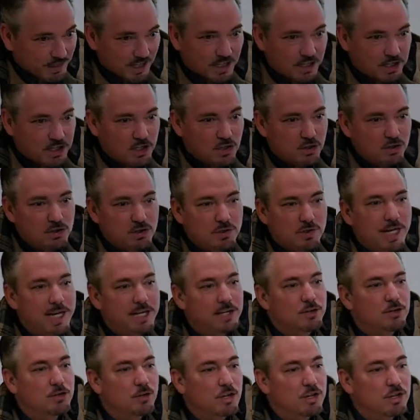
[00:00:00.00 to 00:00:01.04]
You don't do that.
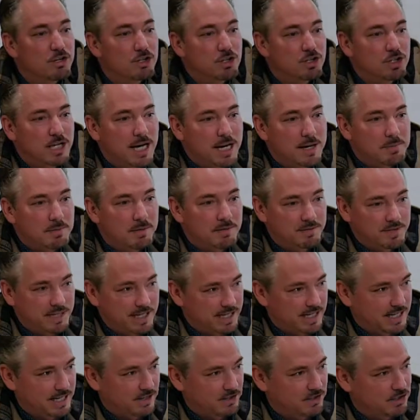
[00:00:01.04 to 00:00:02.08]
You draw the shape of the
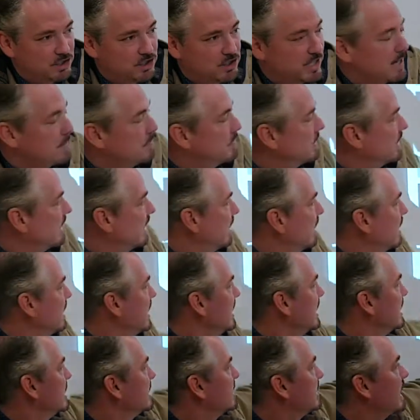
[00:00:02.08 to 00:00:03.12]
hair, the shape of the hair.
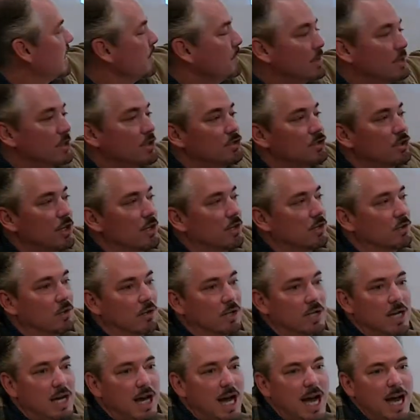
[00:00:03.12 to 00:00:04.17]
Same with the jungle.
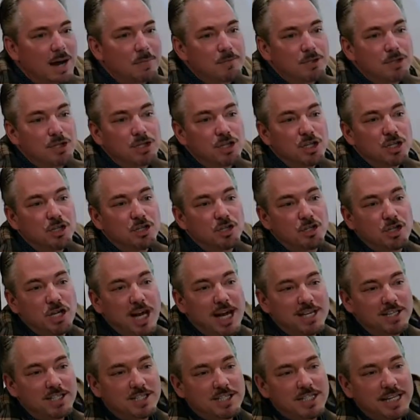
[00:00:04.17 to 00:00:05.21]
I'm
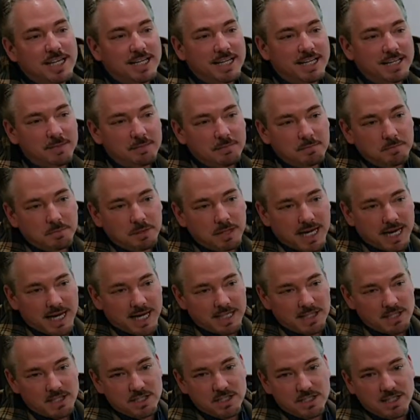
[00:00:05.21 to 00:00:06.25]
suggesting
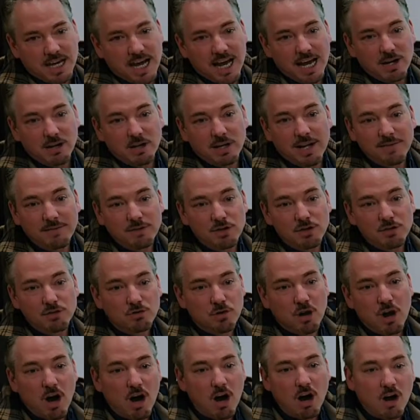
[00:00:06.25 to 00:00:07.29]
plants. I don't have to
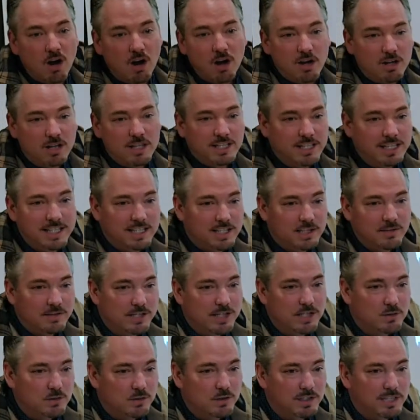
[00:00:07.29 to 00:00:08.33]
draw all the
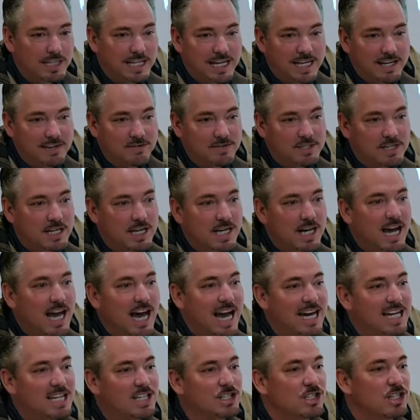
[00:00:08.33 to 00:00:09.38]
individual leaves.
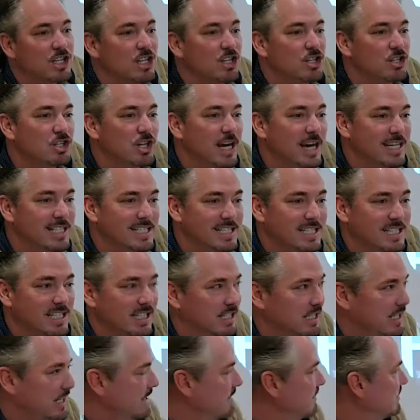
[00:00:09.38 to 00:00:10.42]
I suggest the
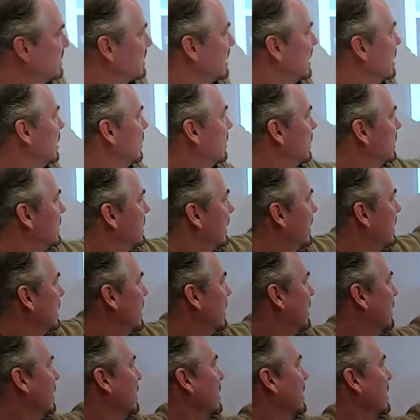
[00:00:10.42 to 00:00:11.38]
leaves with the color.